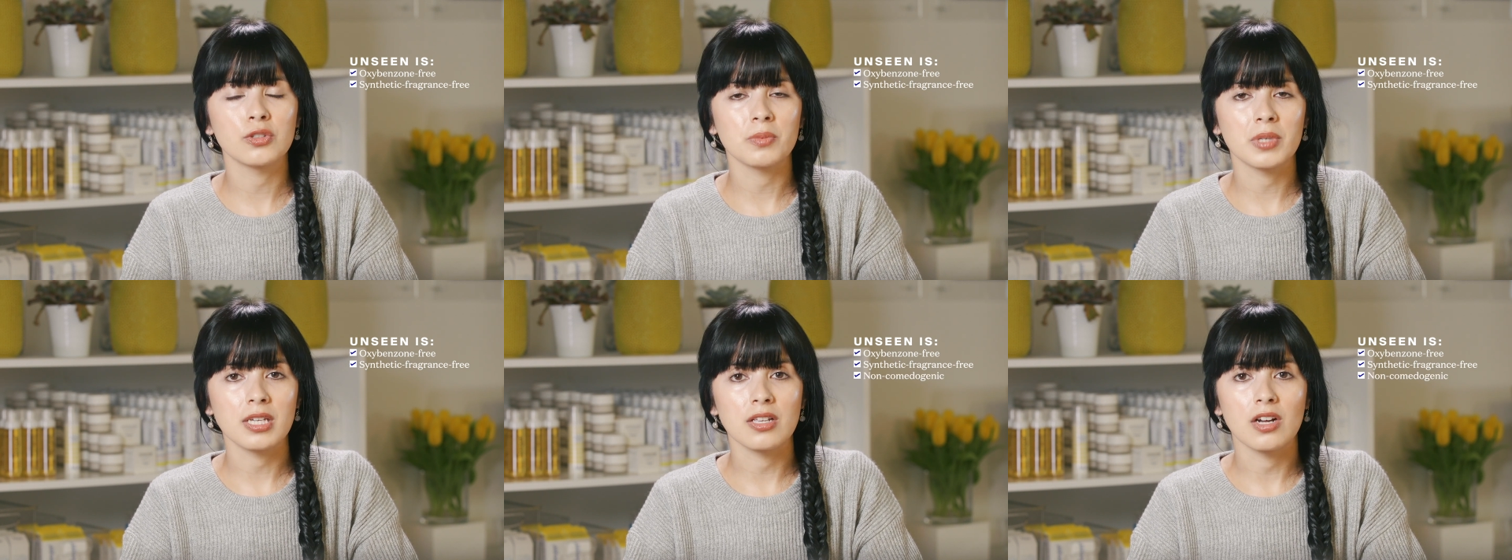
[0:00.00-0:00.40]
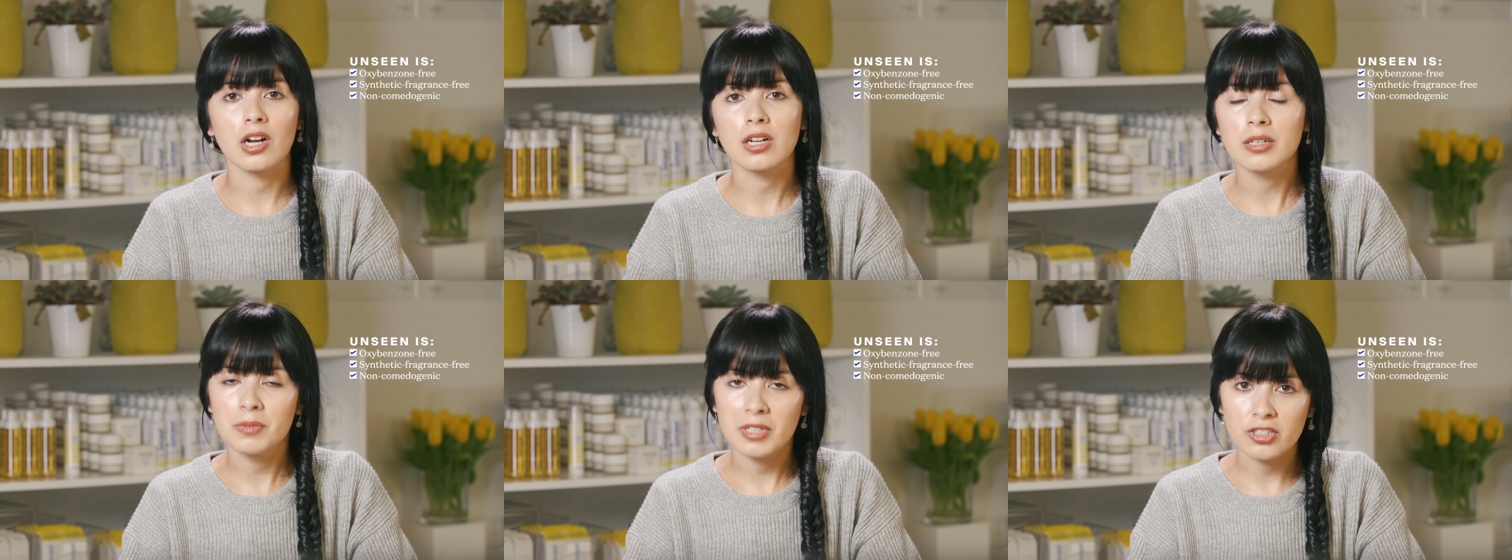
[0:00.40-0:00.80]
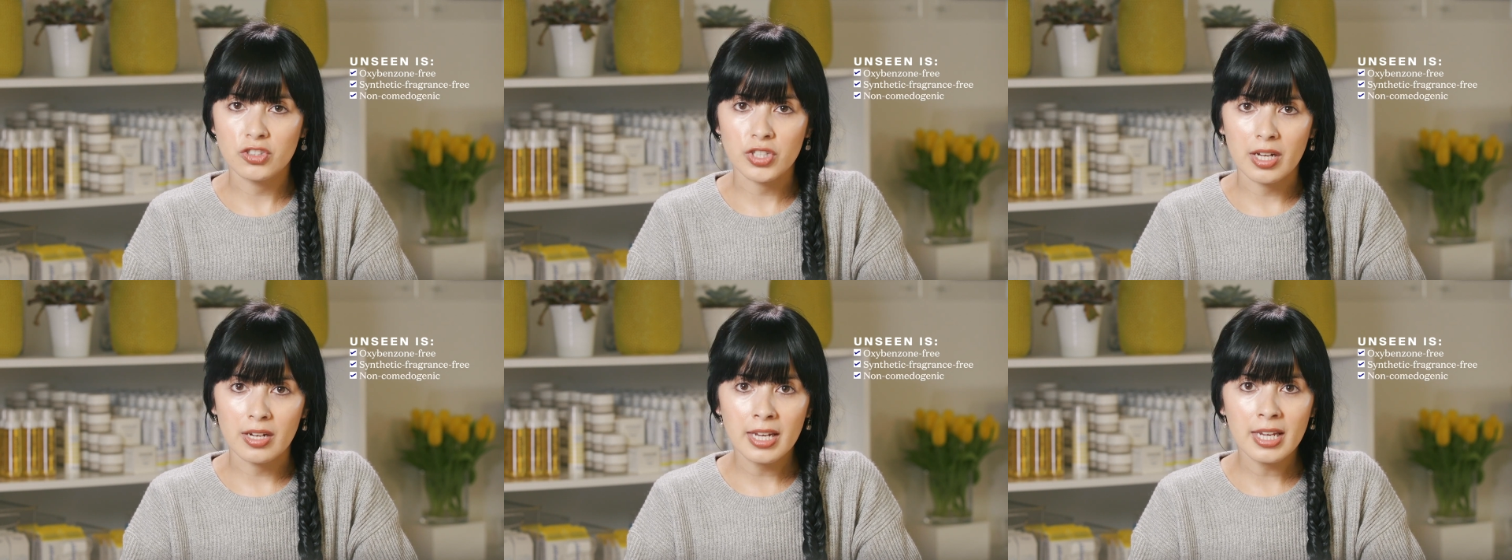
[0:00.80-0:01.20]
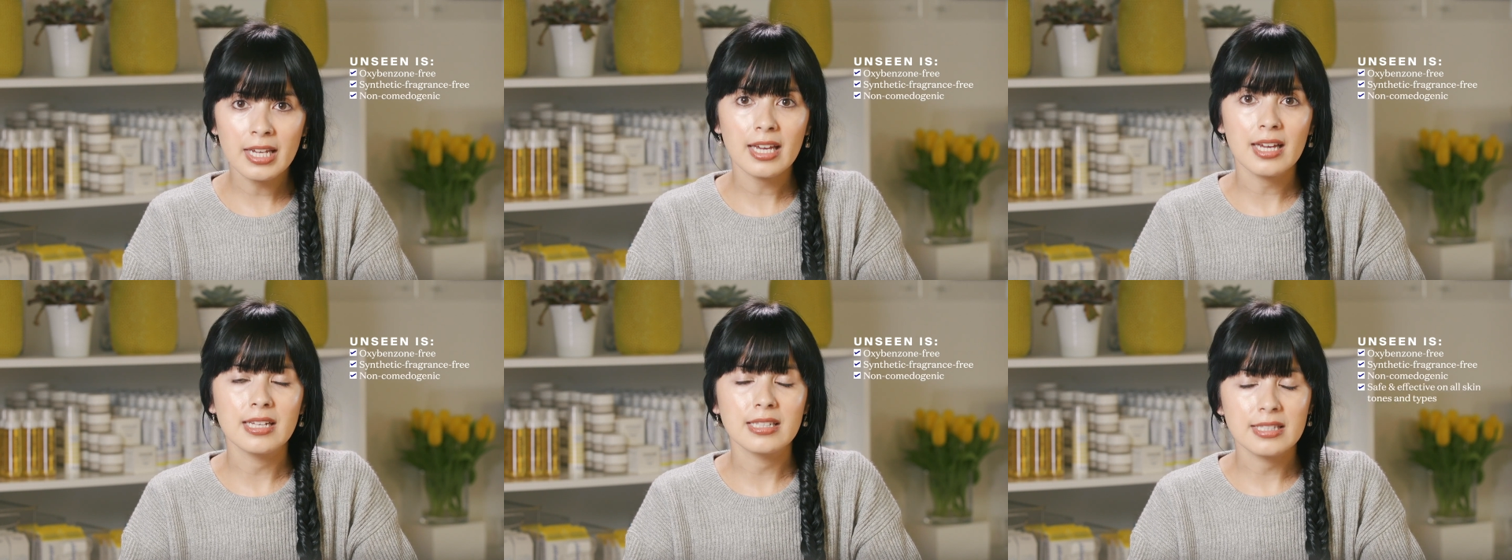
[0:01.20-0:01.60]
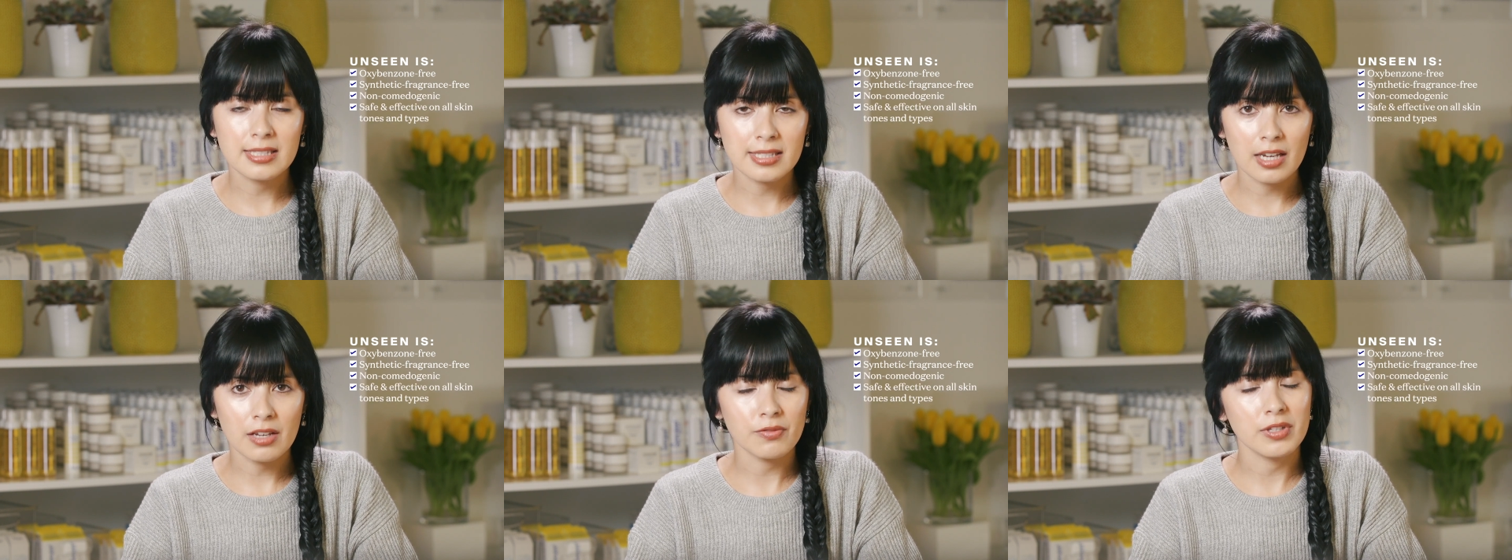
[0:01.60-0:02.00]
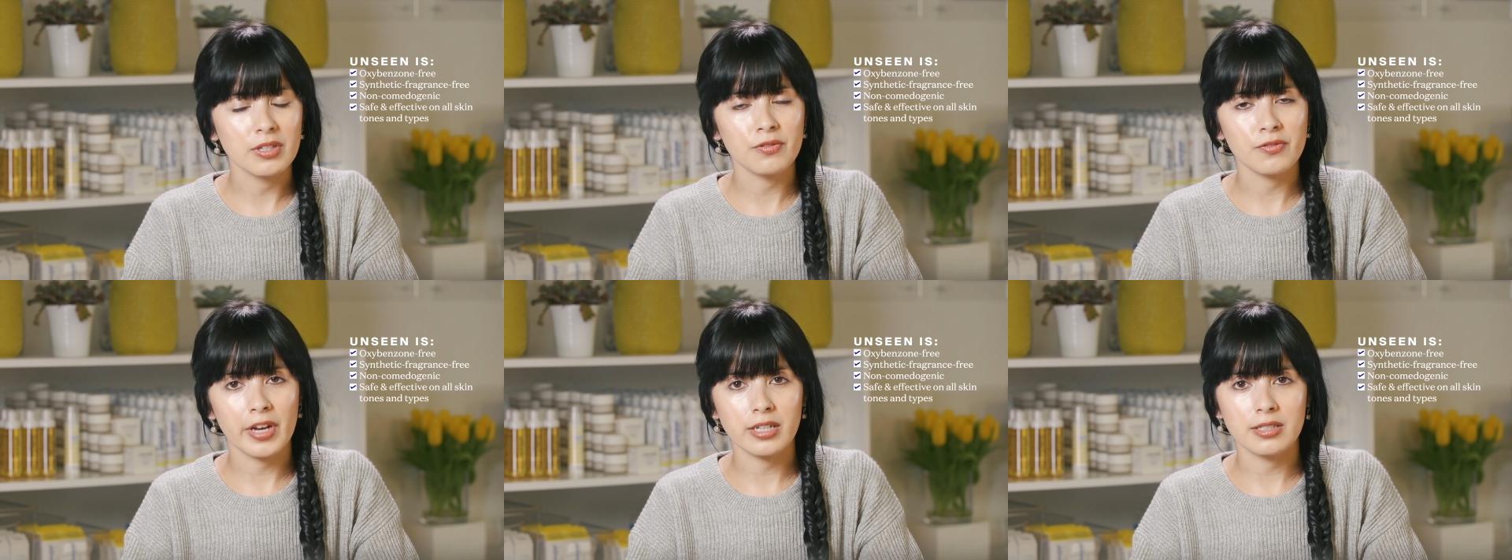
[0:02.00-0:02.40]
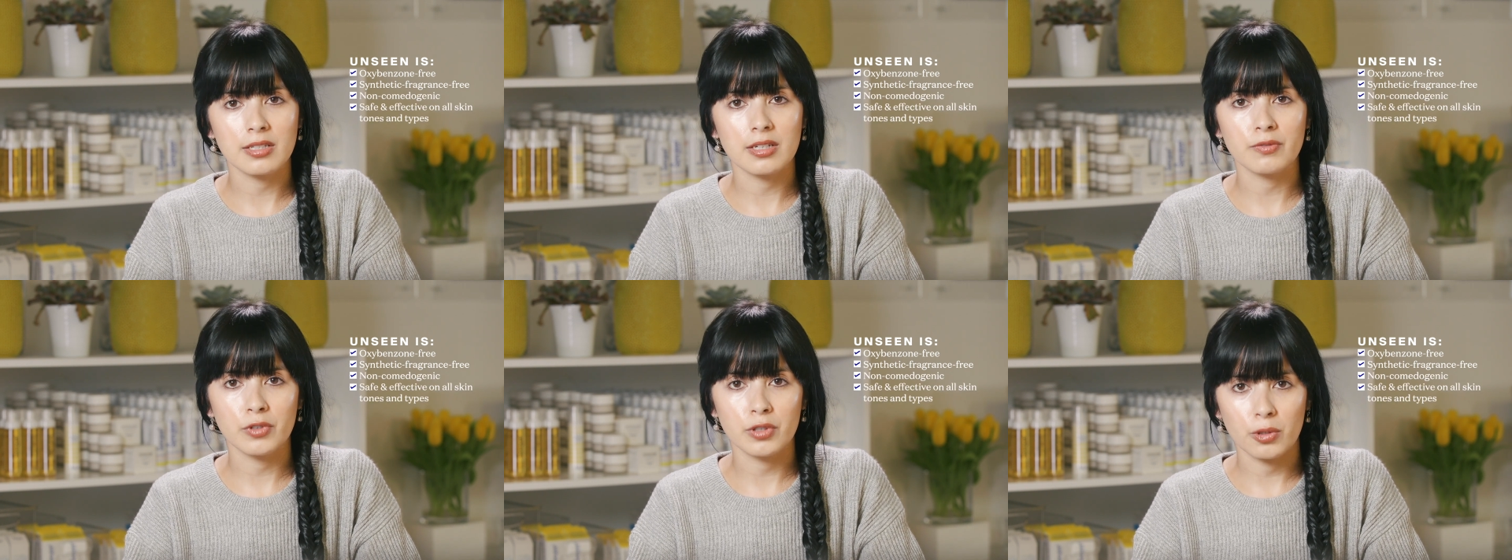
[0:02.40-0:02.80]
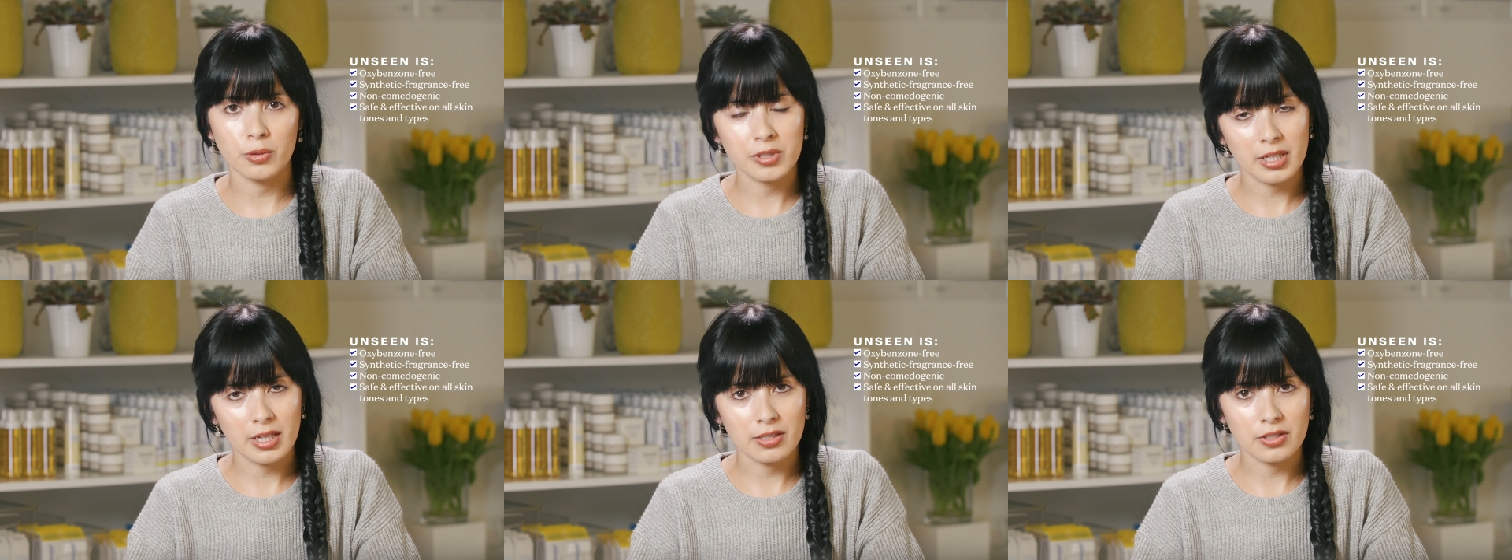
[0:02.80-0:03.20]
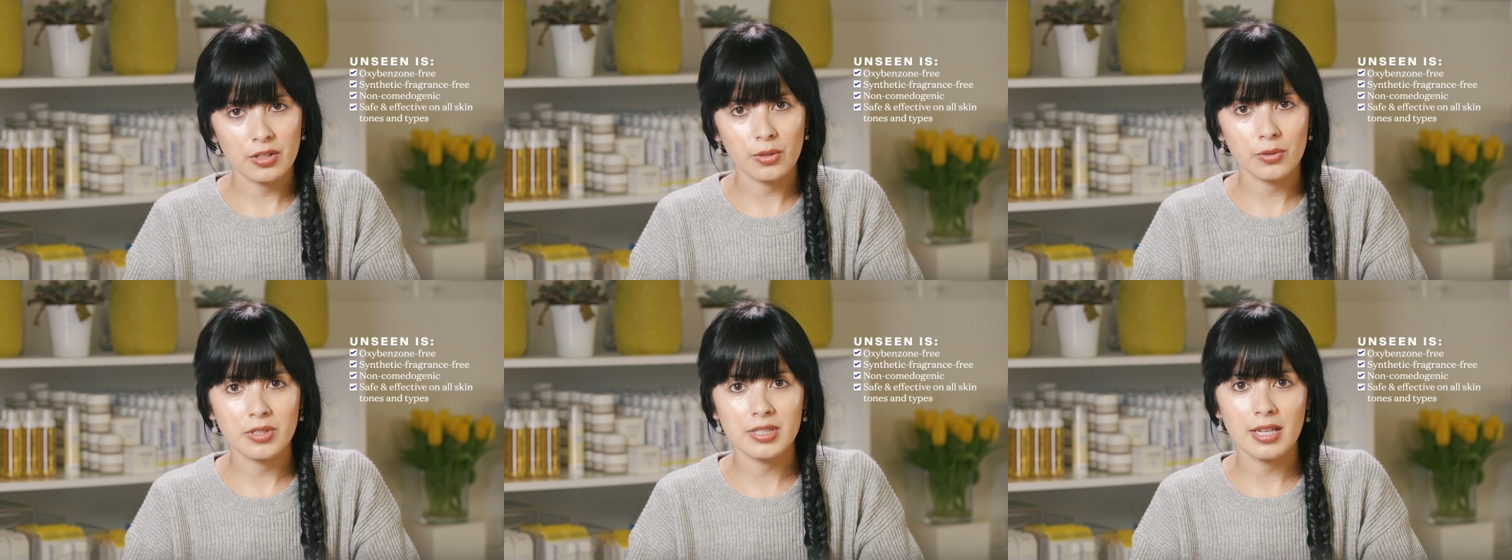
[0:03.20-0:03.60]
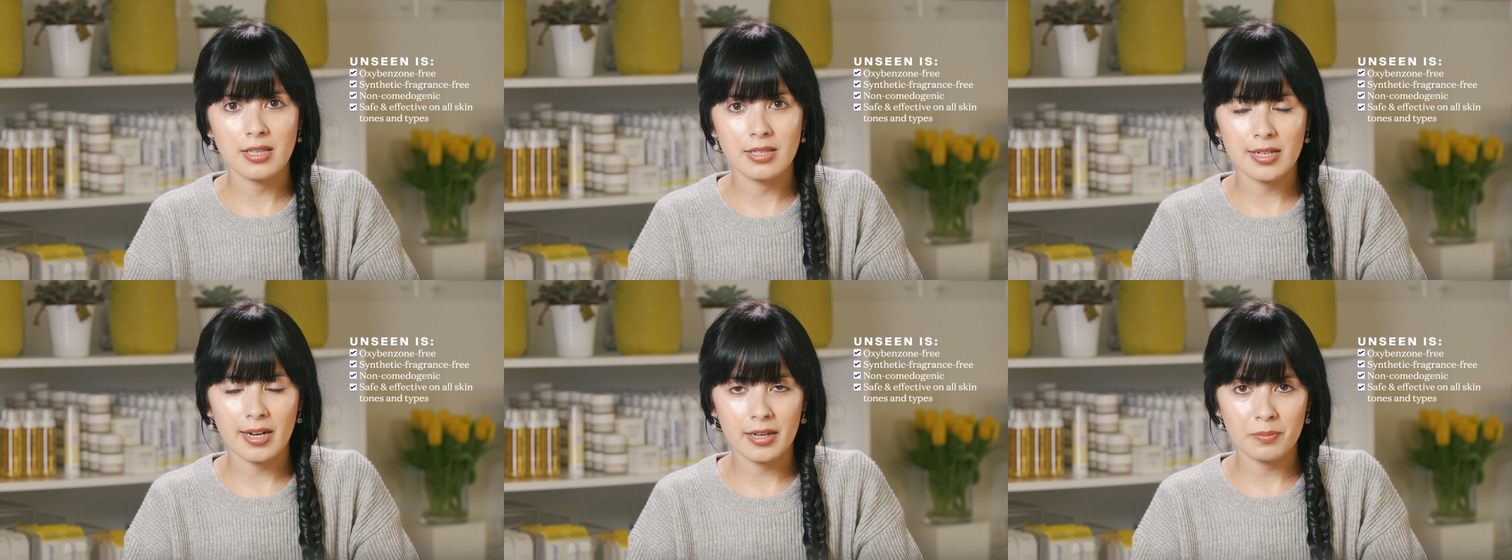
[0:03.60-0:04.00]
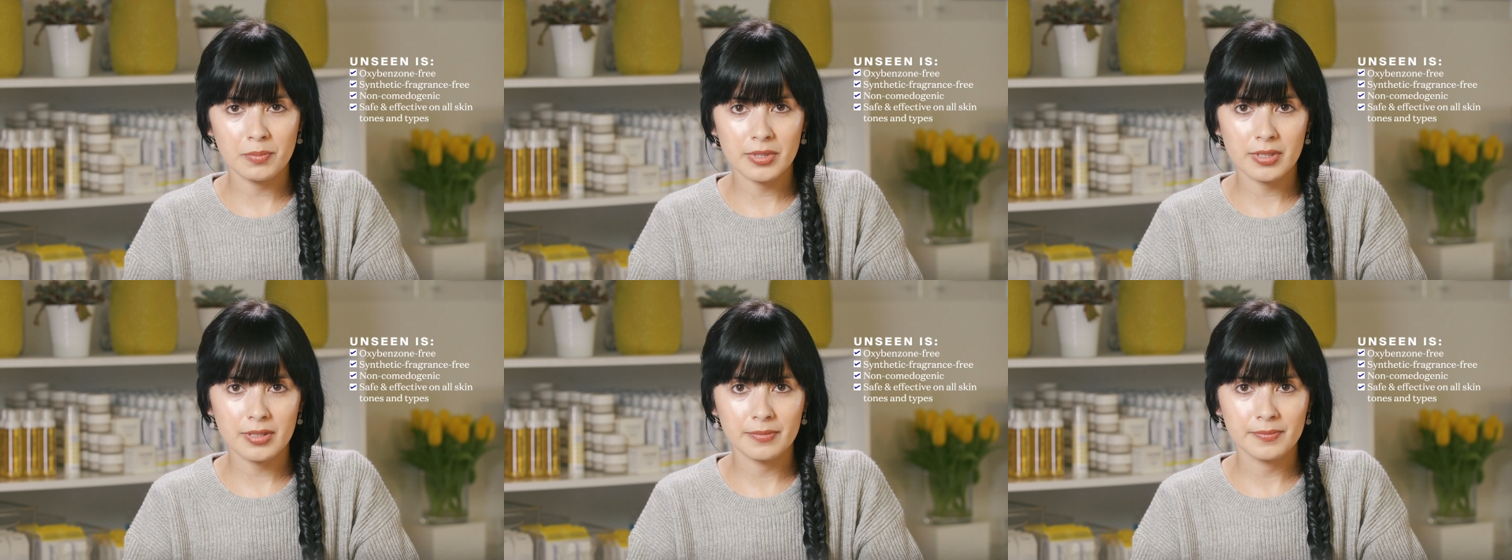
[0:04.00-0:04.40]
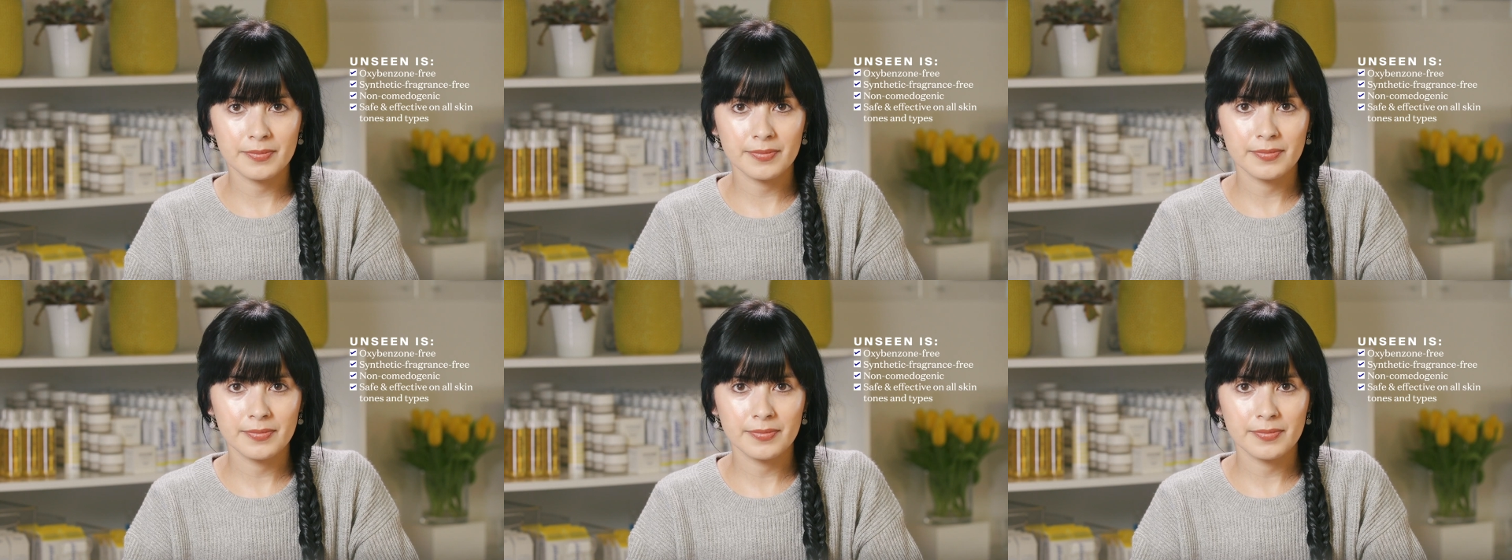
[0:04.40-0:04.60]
to be non-comedogenic and safe and effective on all skin tones and types.